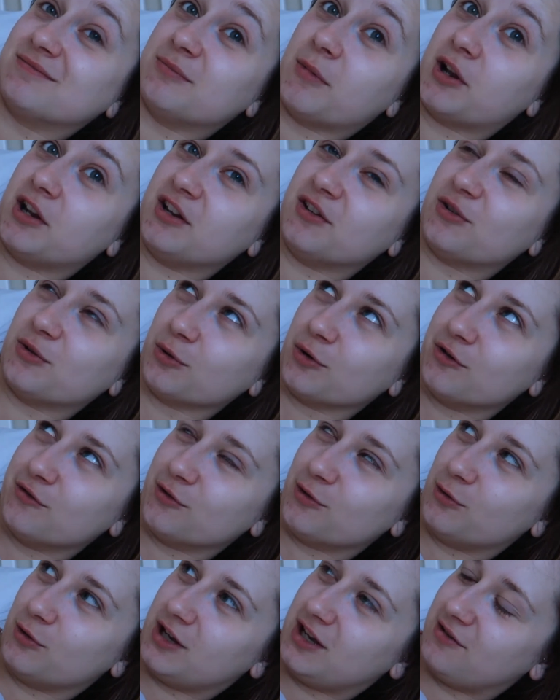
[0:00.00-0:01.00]
money is the root
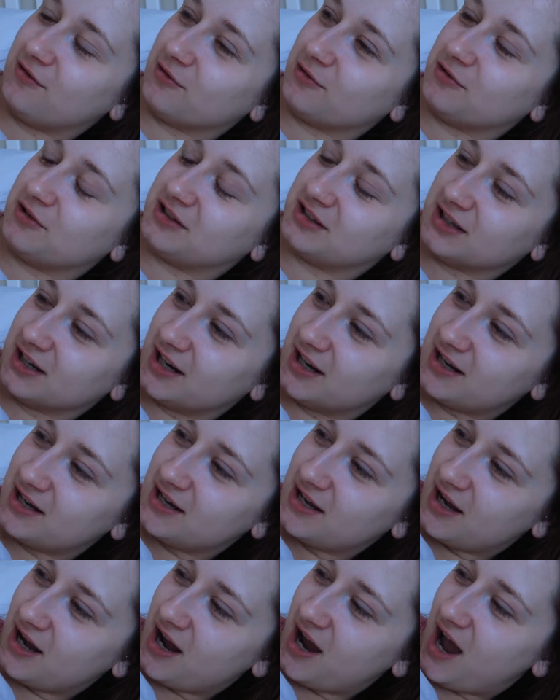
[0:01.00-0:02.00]
of all evil, isn't it?
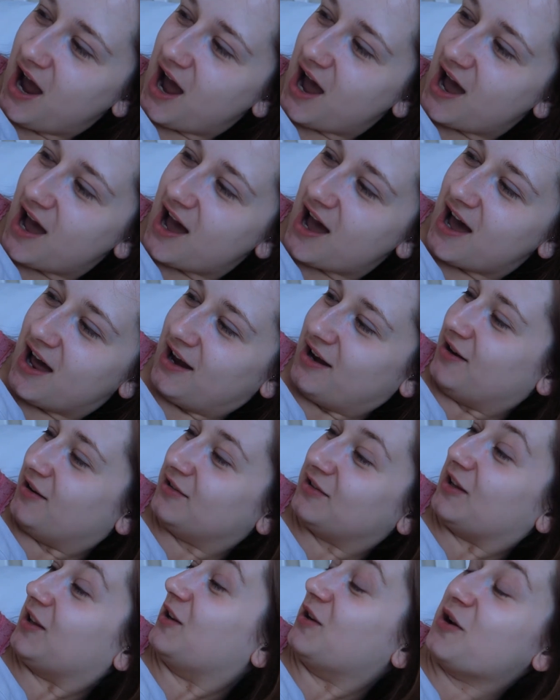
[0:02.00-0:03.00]
And I
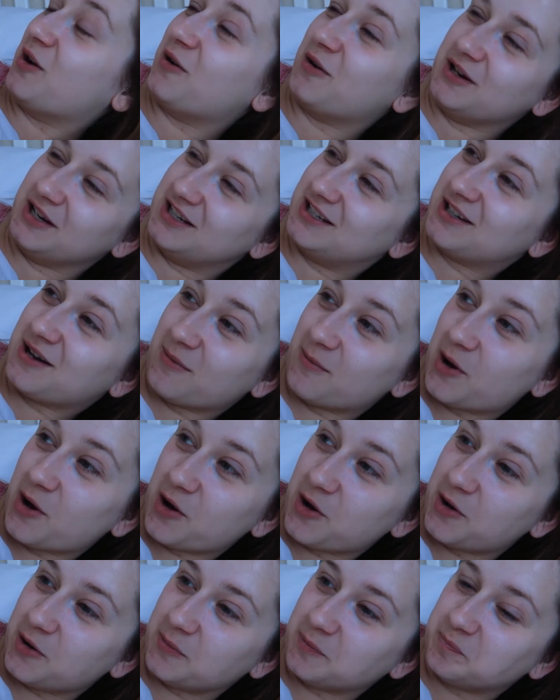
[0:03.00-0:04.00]
was like, no, I need to come
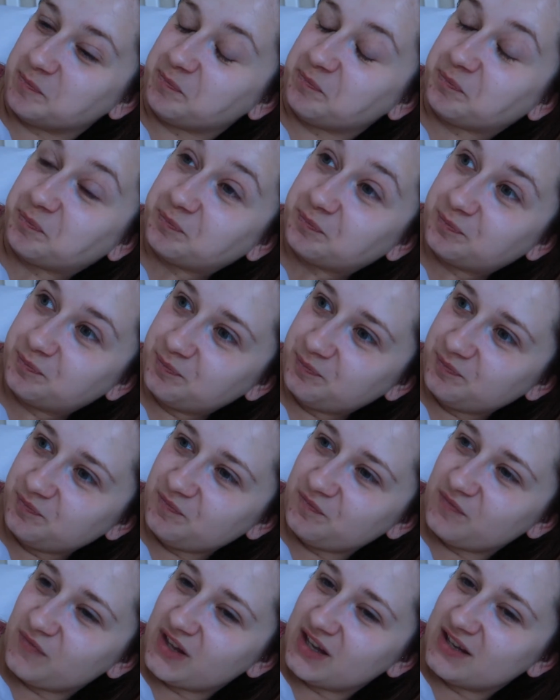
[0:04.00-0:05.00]
home.
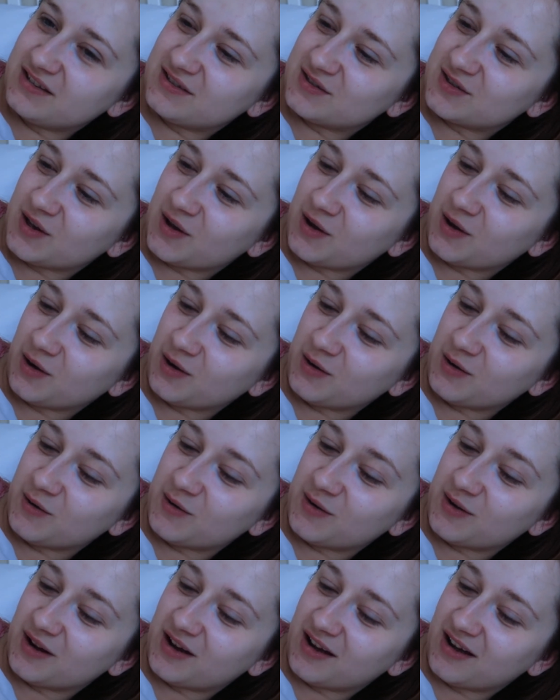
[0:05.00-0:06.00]
So
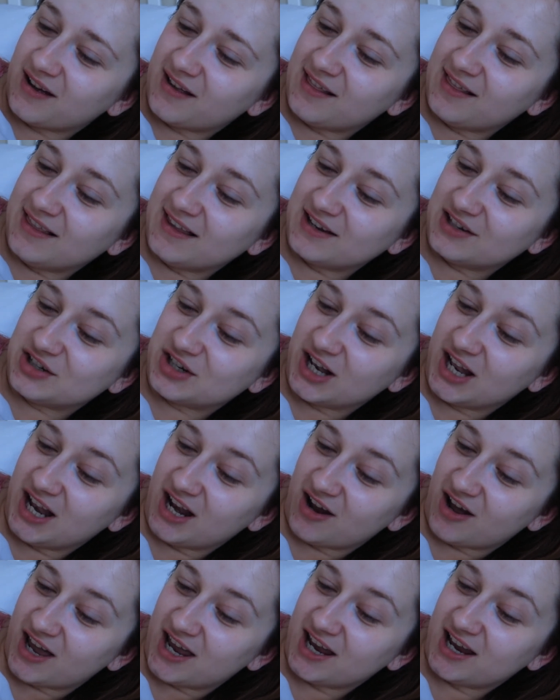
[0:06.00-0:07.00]
literally,
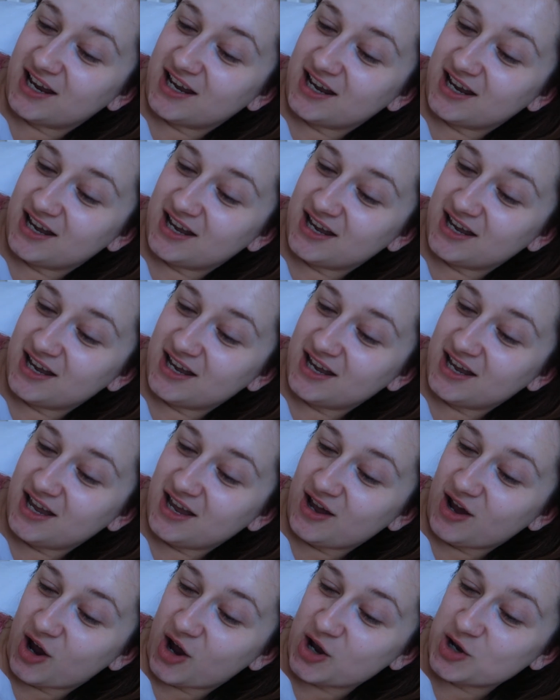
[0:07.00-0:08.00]
like,
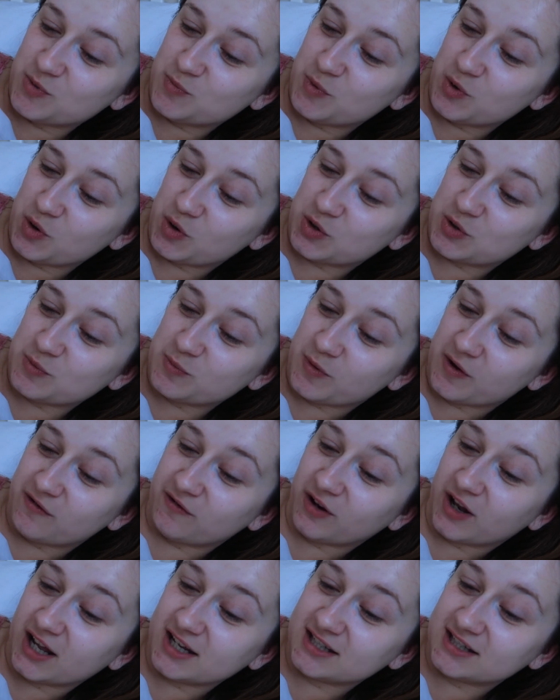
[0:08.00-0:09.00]
I'd booked my
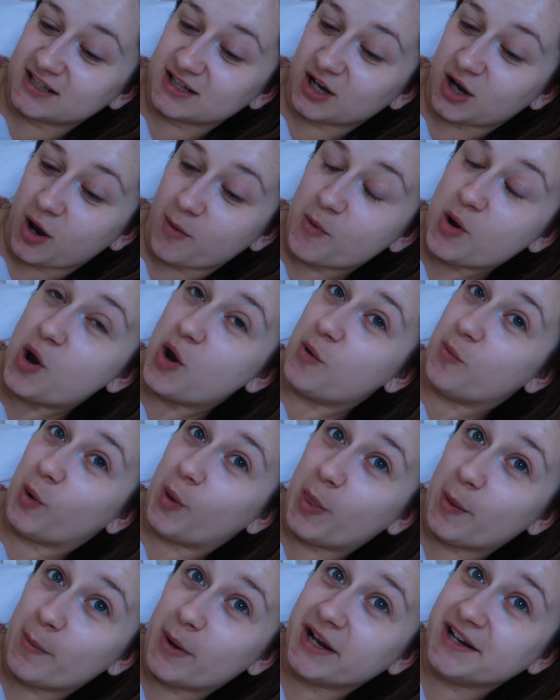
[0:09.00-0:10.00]
flights to come home
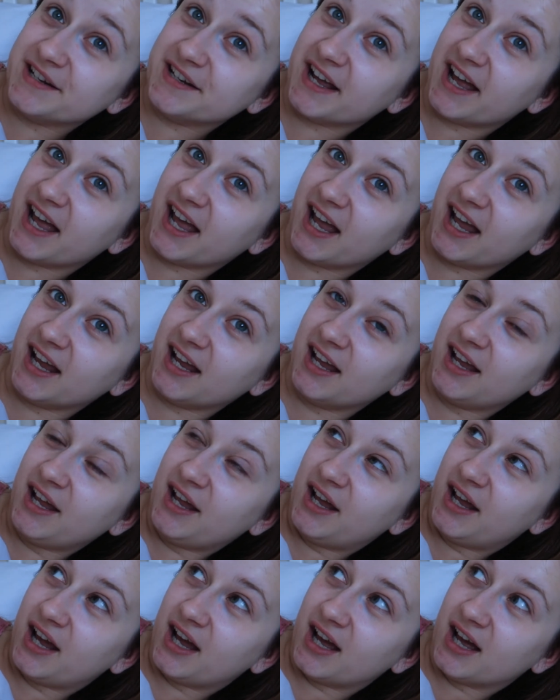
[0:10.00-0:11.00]
on the Monday,
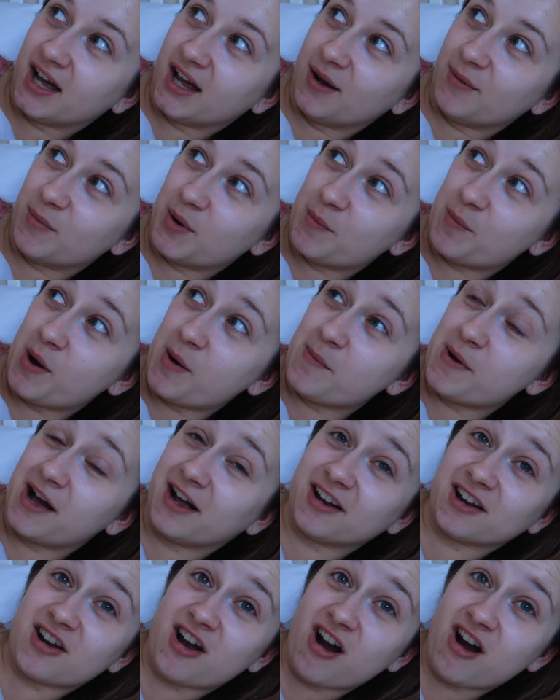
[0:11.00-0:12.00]
and my mum
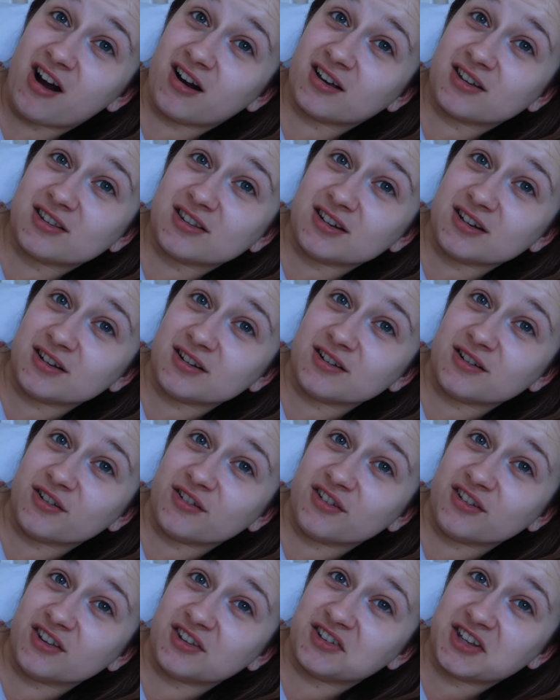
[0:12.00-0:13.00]
had a car accident
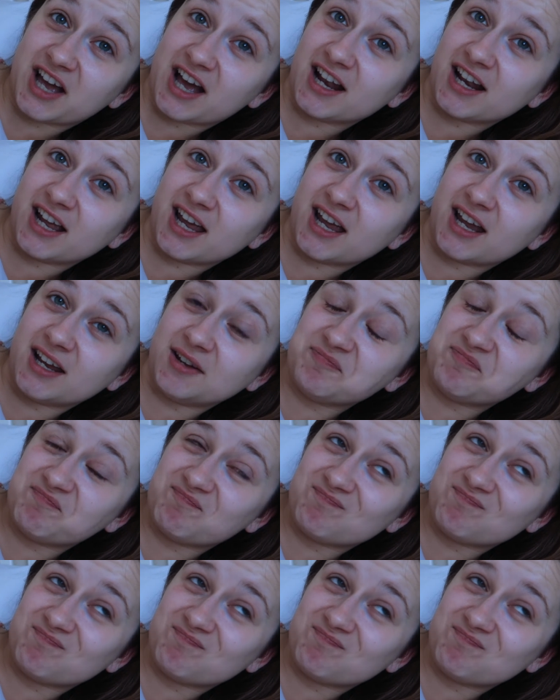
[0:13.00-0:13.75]
on Saturday.